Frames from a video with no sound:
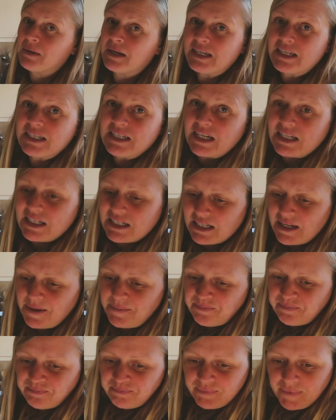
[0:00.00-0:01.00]
be a disaster
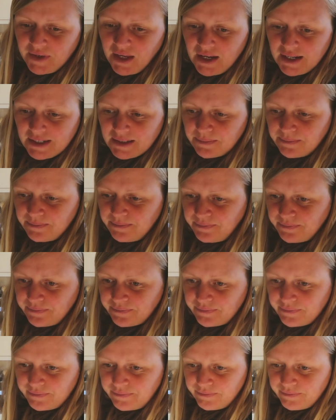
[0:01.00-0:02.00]
um,
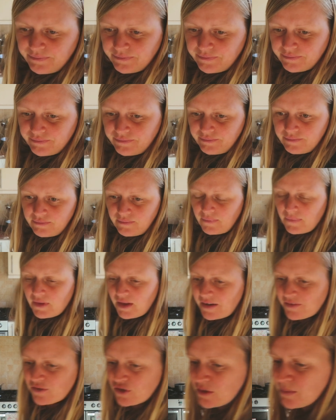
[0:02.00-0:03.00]

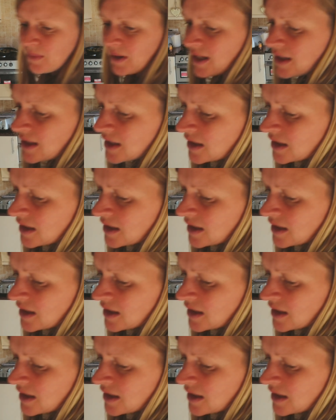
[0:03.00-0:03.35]
I just made